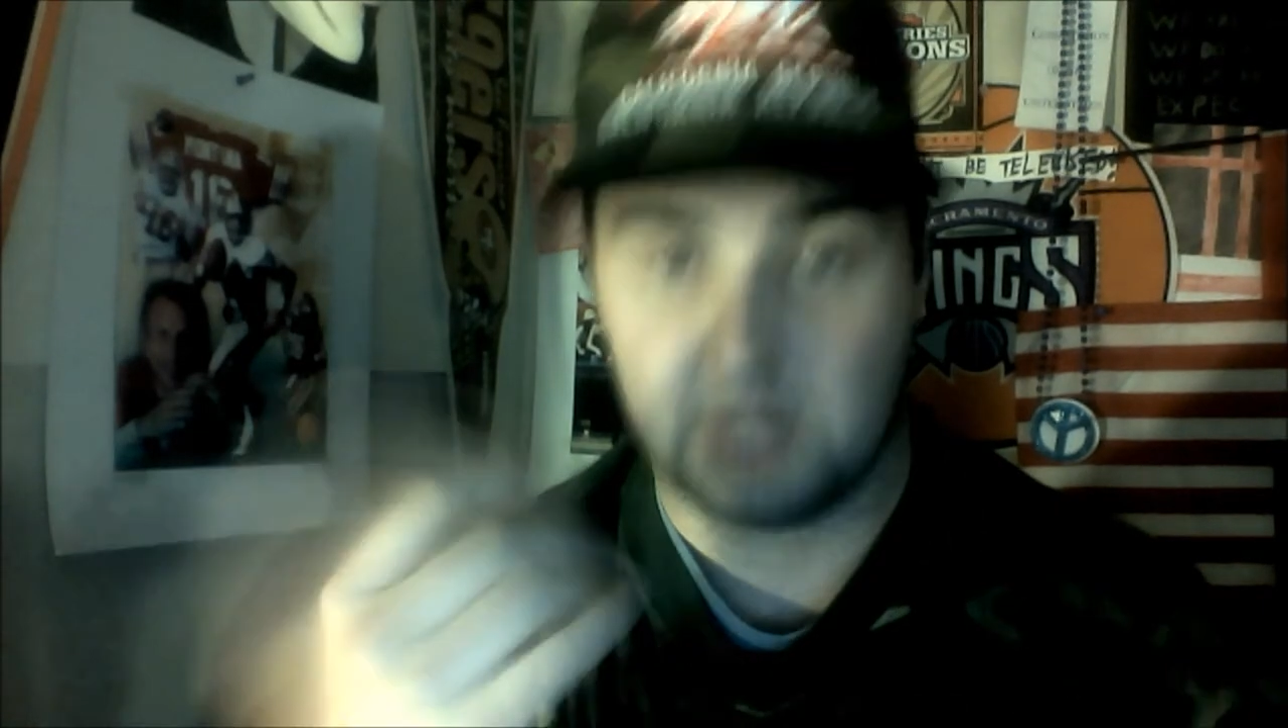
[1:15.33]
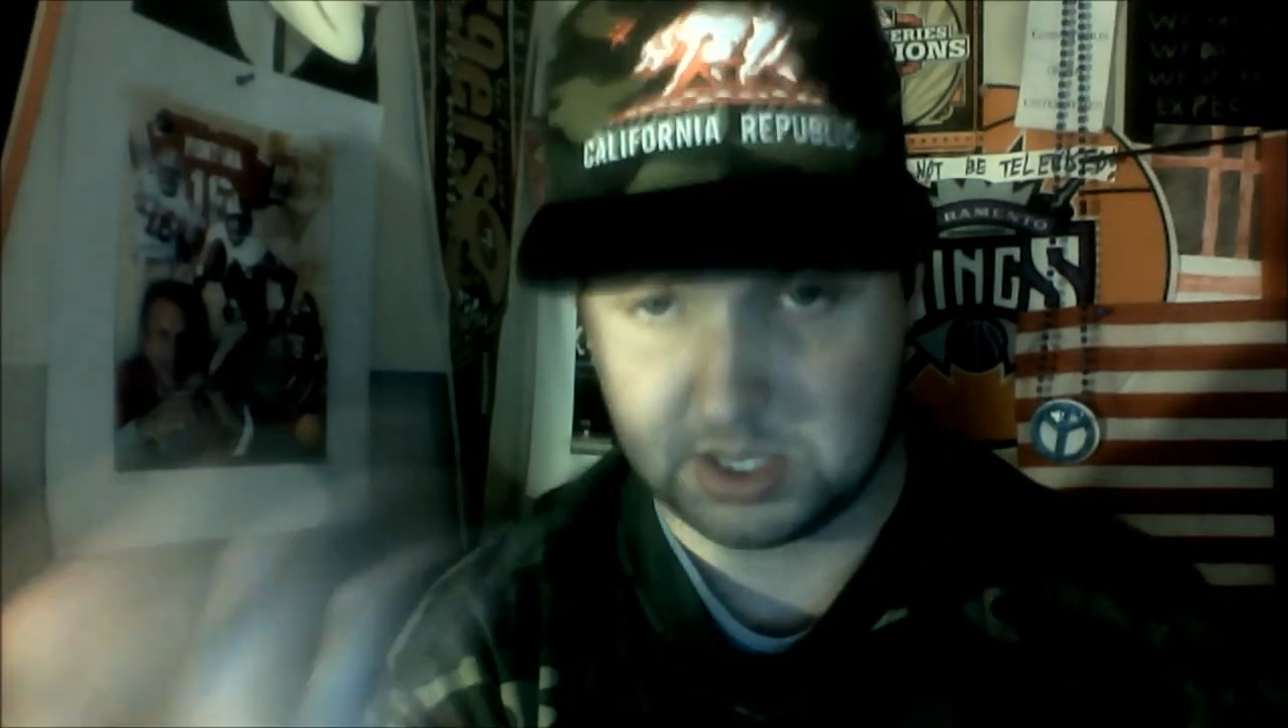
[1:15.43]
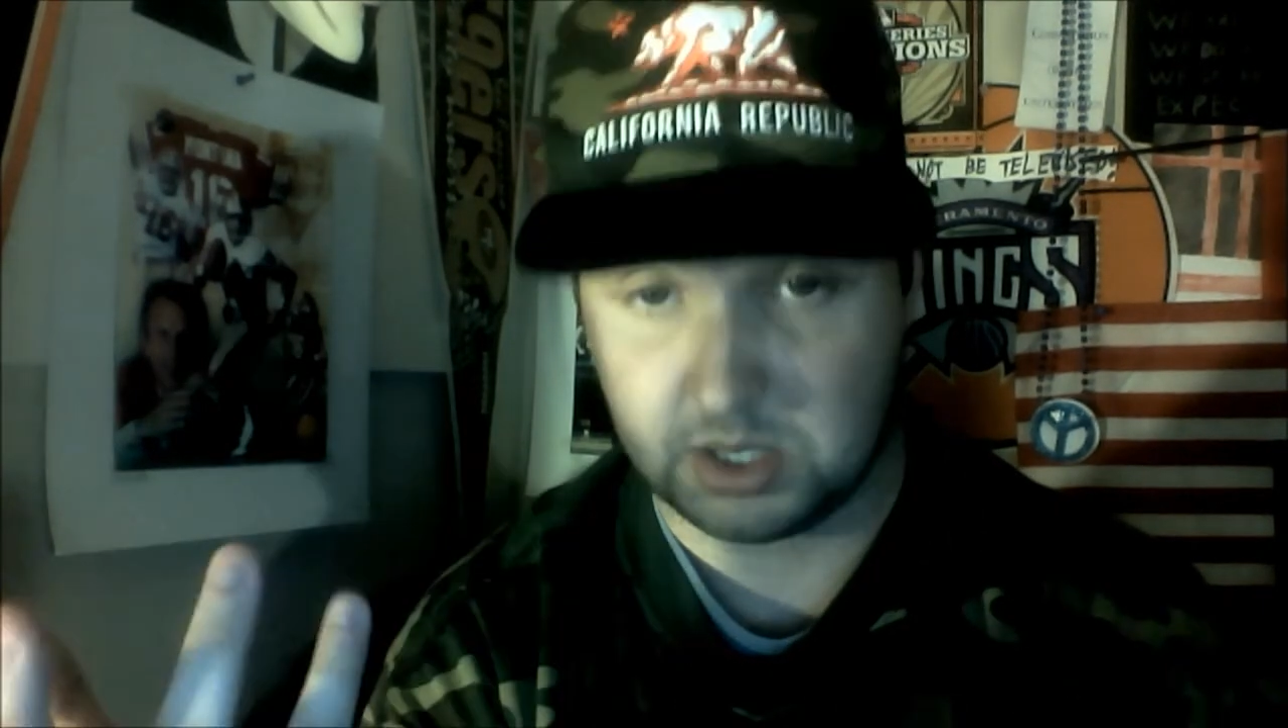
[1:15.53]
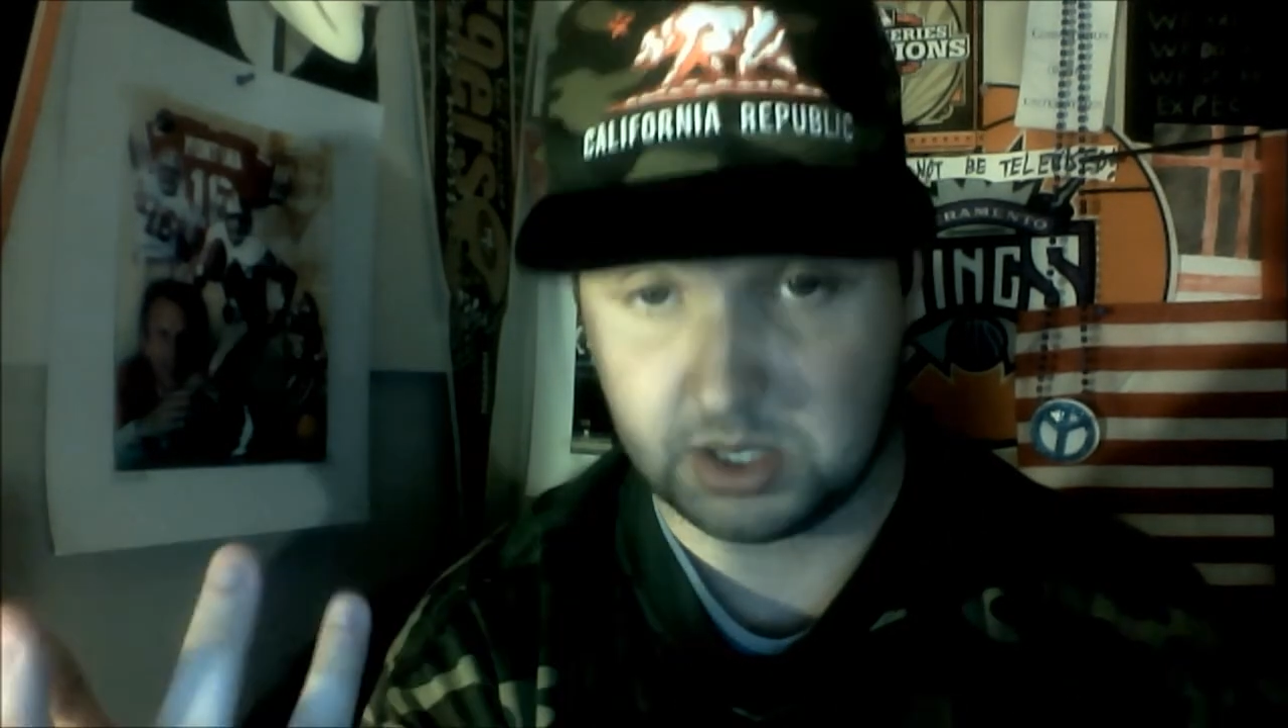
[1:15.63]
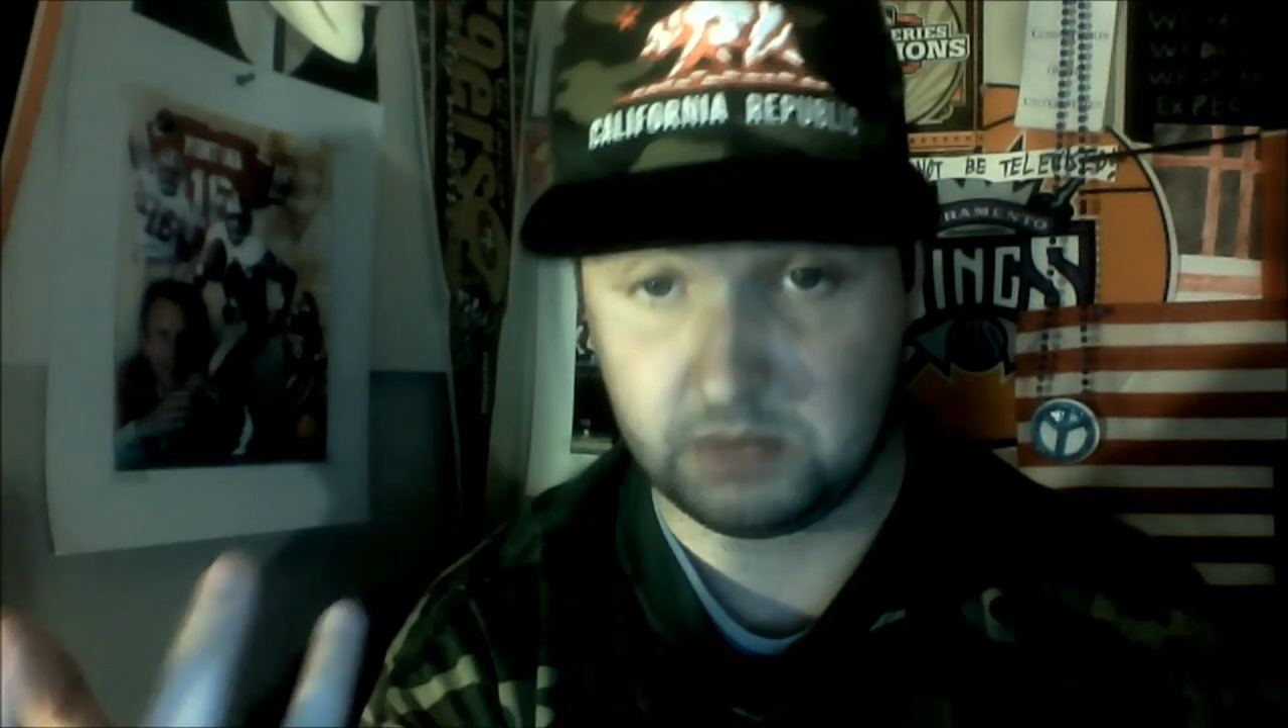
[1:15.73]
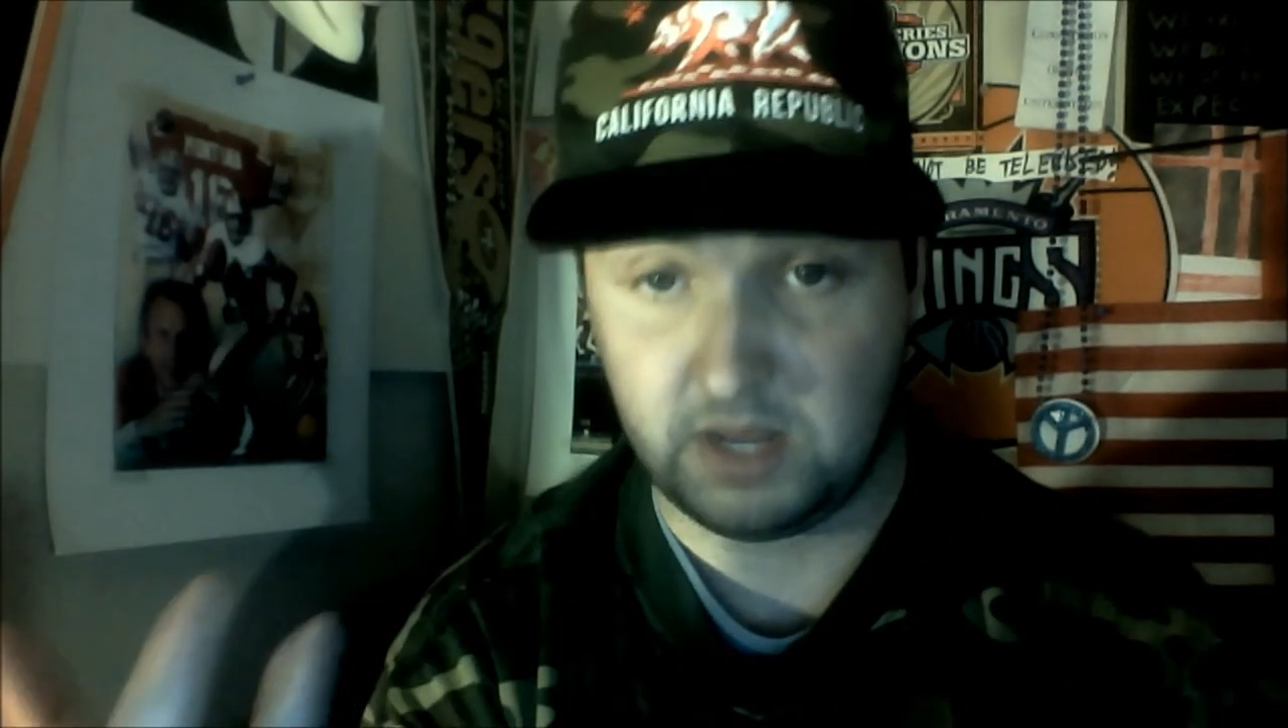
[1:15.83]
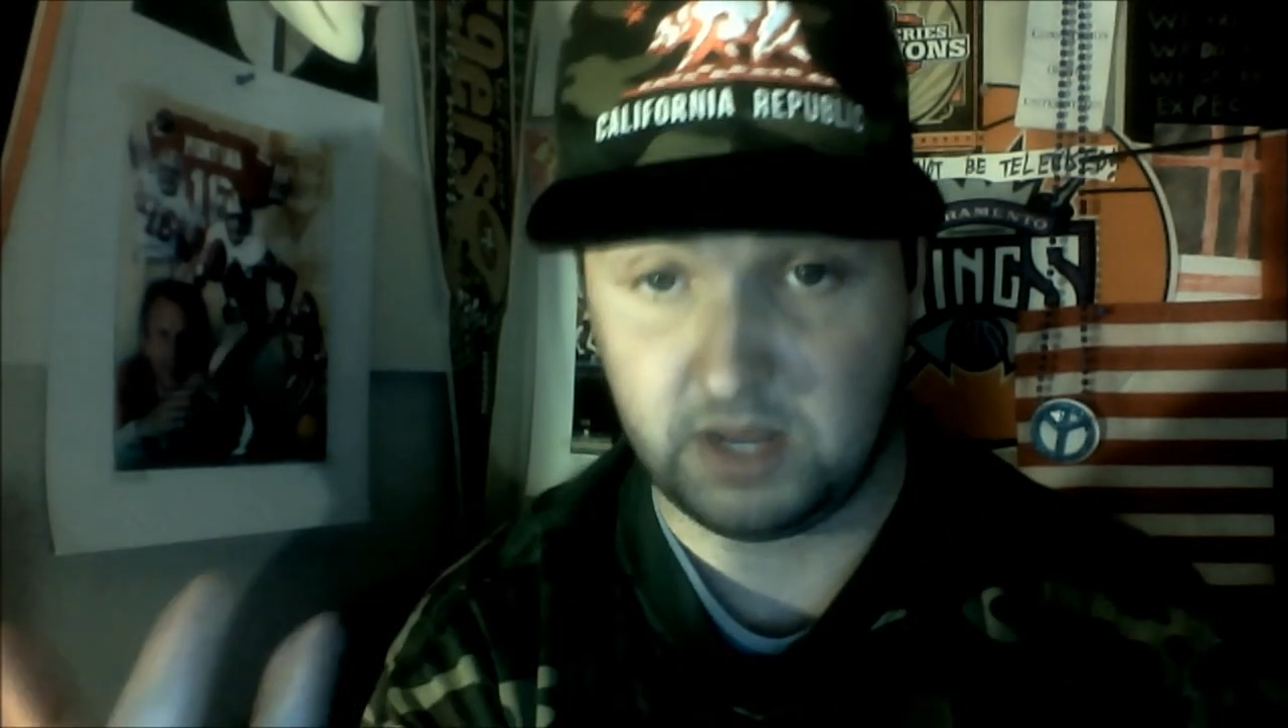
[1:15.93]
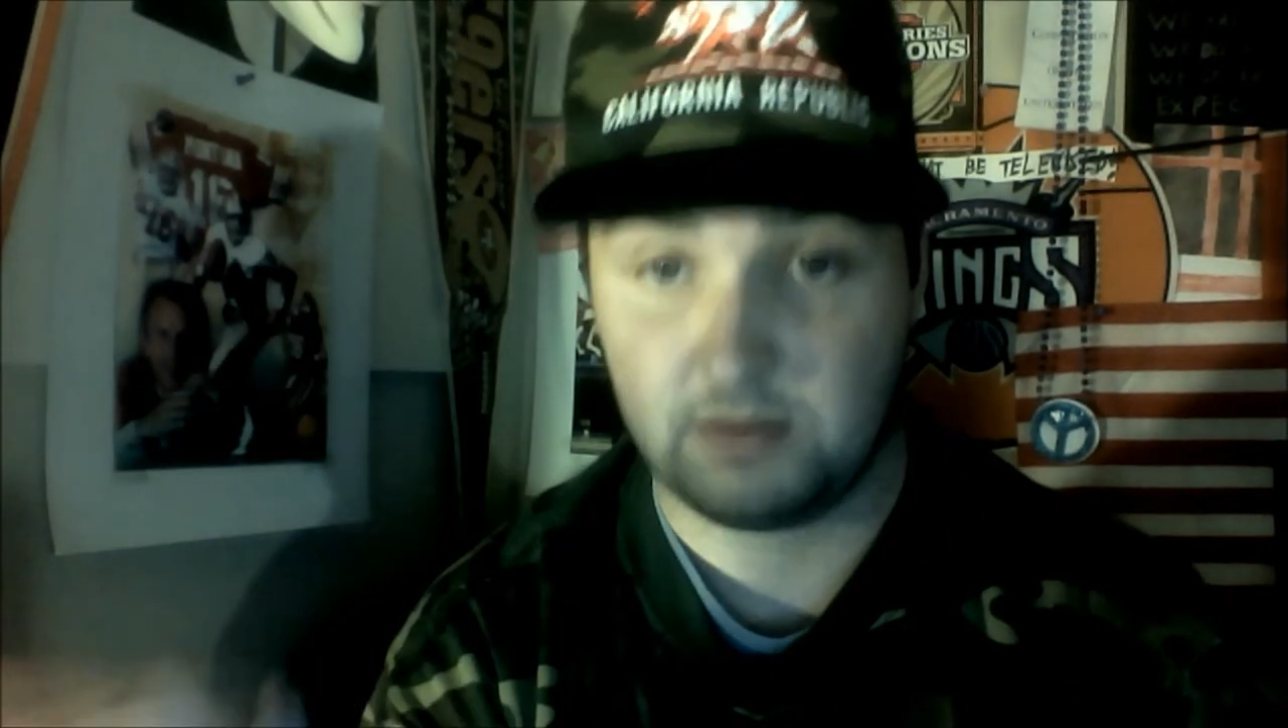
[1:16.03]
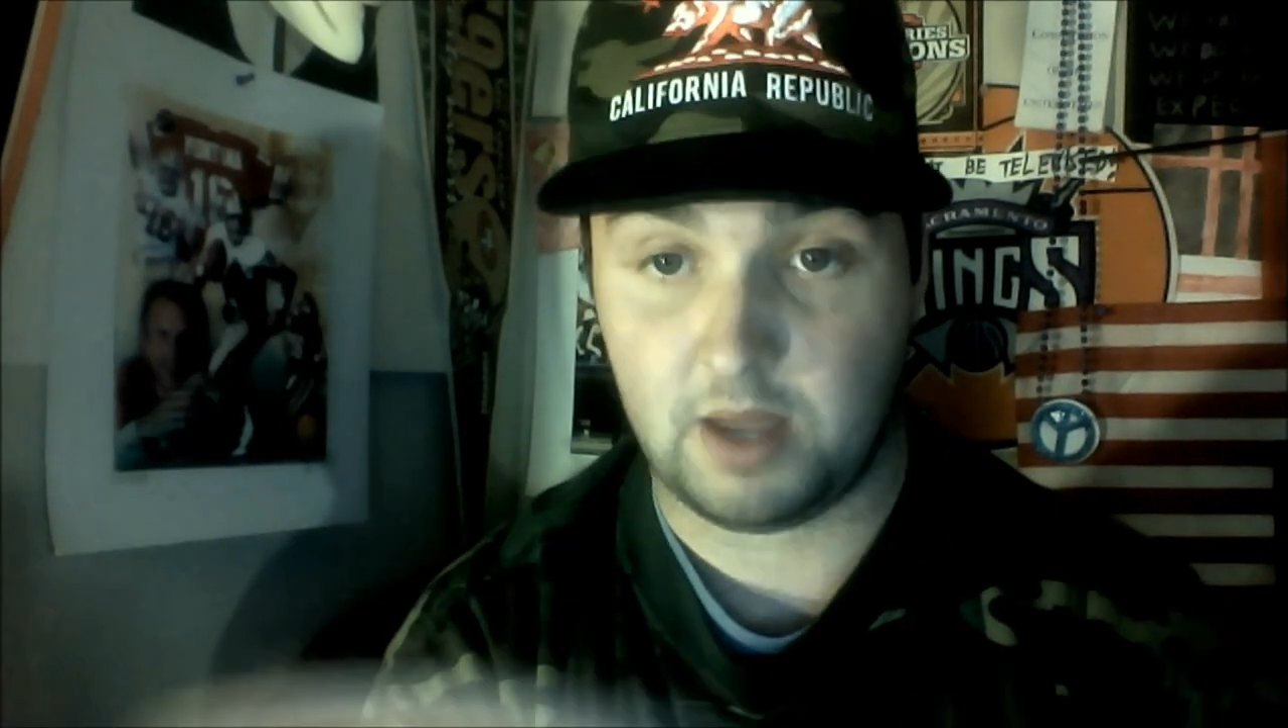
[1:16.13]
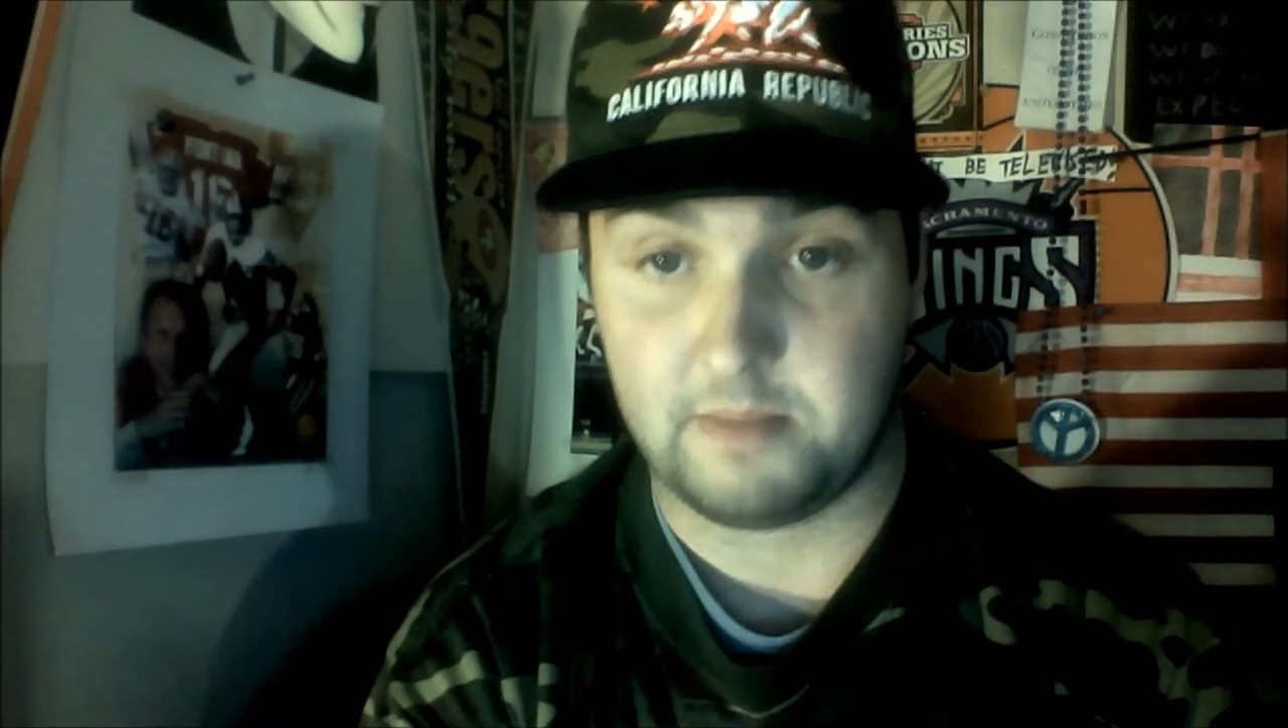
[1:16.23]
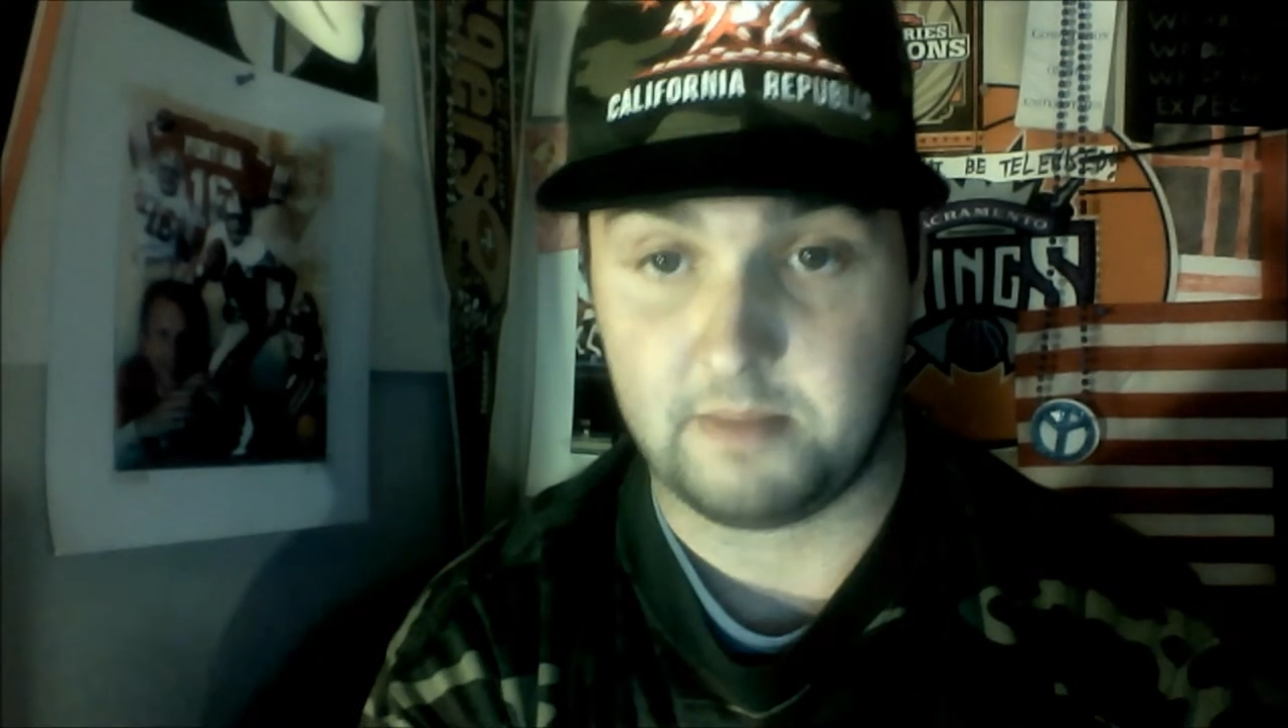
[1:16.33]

a decision made by the